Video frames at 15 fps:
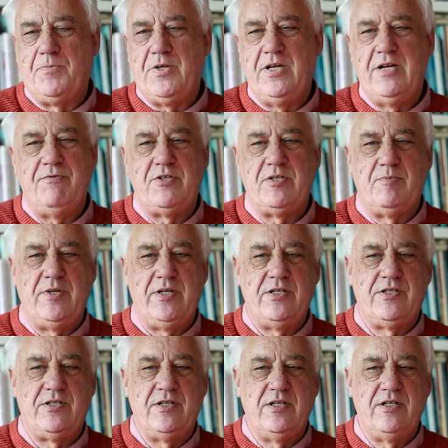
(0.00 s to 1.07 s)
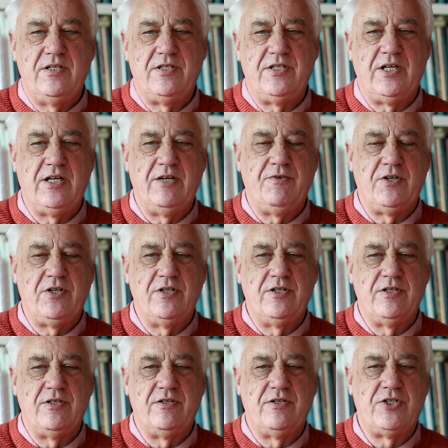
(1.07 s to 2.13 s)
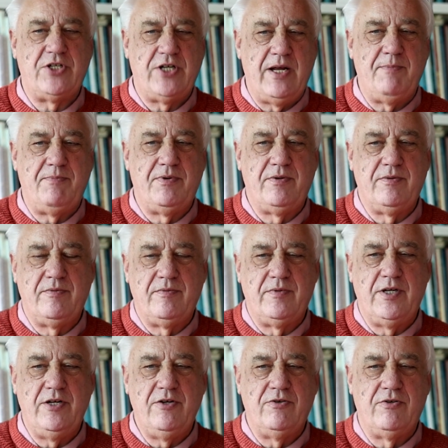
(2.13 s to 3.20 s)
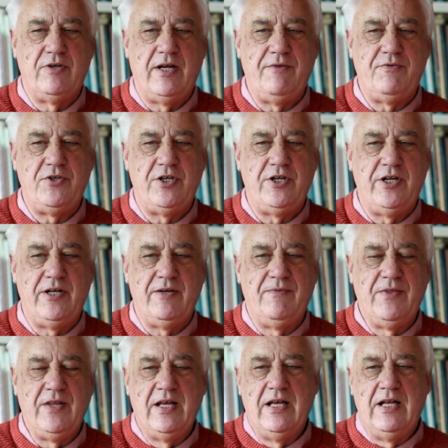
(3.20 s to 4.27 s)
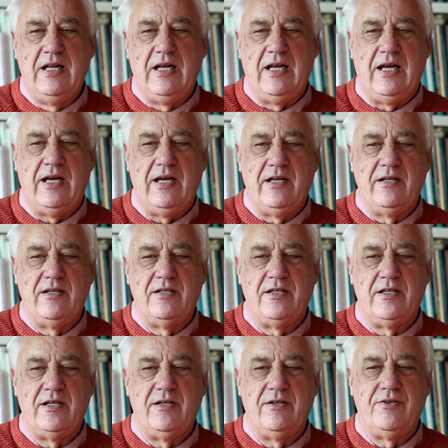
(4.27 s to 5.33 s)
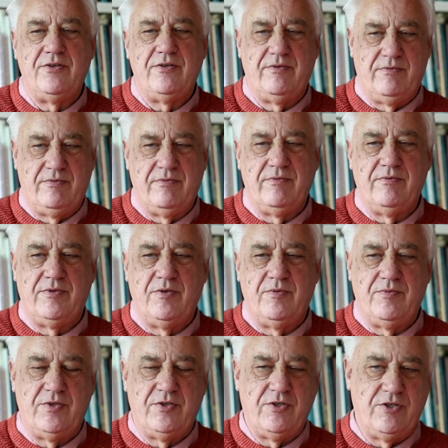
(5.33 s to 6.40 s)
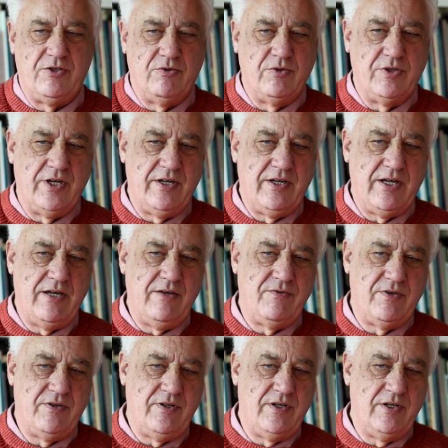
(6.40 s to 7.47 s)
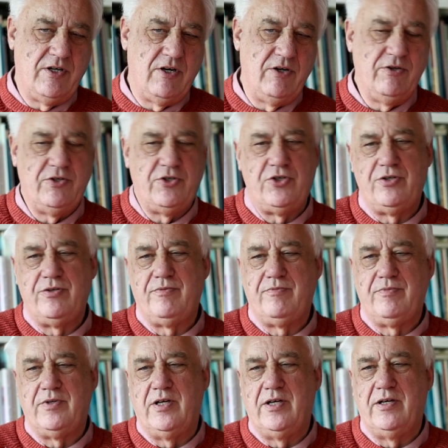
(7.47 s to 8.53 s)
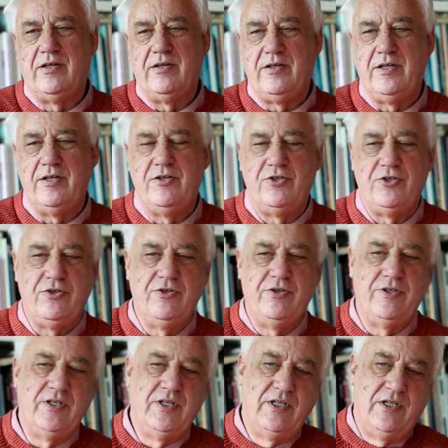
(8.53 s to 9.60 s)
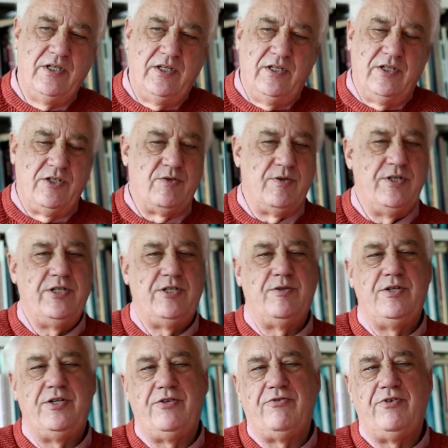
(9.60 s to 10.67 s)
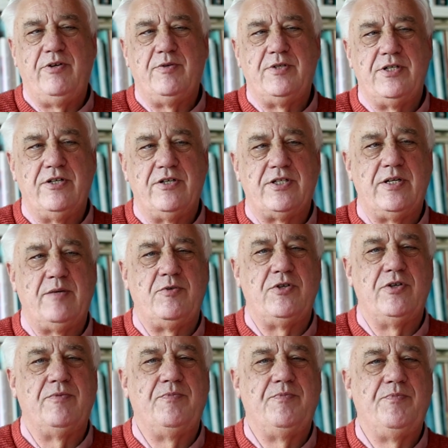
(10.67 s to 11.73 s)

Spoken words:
inevitably it's a significant step in your life journey. And the talk I gave in Cluj in June 2023 was no exception.